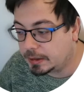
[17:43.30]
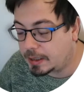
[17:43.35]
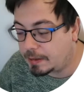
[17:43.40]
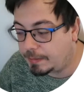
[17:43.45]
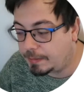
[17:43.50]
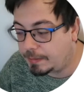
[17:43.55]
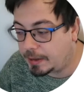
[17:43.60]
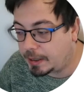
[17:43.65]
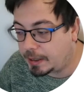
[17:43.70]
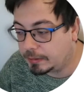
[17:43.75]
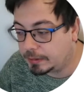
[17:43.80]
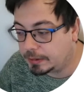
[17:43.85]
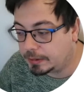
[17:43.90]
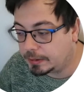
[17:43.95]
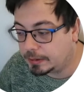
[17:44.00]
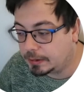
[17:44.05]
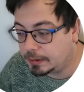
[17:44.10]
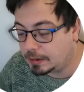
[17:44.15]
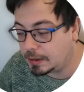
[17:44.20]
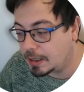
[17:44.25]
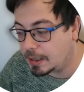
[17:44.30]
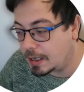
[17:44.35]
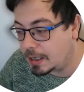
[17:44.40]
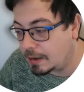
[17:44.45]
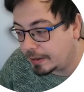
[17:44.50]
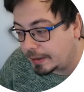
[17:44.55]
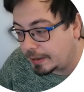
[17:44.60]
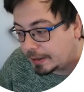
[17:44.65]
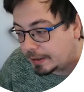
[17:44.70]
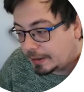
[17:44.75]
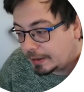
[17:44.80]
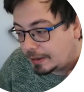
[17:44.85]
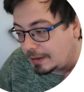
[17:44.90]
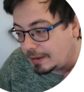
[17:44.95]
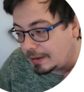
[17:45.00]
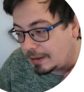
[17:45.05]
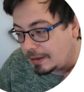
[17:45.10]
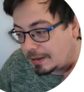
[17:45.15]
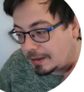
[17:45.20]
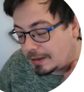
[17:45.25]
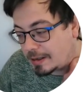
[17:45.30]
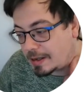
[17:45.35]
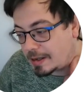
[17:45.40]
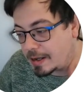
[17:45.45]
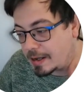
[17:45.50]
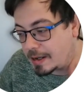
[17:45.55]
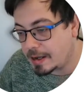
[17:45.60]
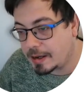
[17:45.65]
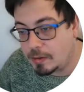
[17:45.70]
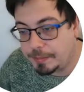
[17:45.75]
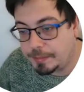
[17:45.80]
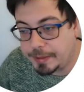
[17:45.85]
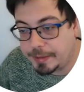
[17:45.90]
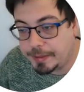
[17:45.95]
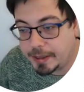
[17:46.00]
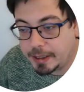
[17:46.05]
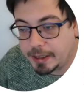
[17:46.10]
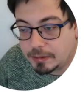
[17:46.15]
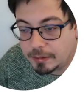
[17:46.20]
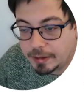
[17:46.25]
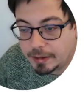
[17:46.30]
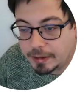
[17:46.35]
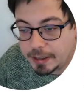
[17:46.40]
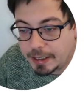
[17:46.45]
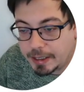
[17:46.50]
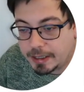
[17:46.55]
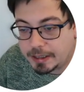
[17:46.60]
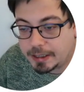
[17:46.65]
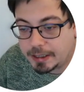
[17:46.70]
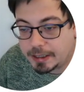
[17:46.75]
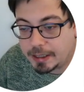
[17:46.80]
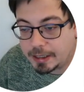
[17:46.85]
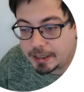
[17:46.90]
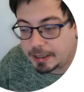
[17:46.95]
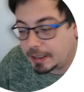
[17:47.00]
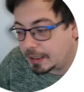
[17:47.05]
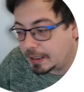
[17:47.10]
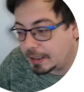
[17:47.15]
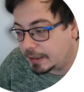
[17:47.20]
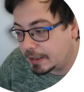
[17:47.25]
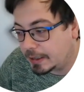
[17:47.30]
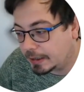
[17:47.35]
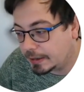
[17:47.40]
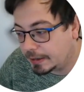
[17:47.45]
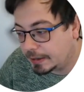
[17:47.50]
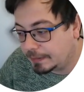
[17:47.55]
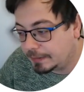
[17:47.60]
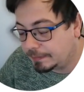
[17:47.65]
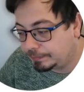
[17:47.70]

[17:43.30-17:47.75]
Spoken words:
about our operator A and A dagger,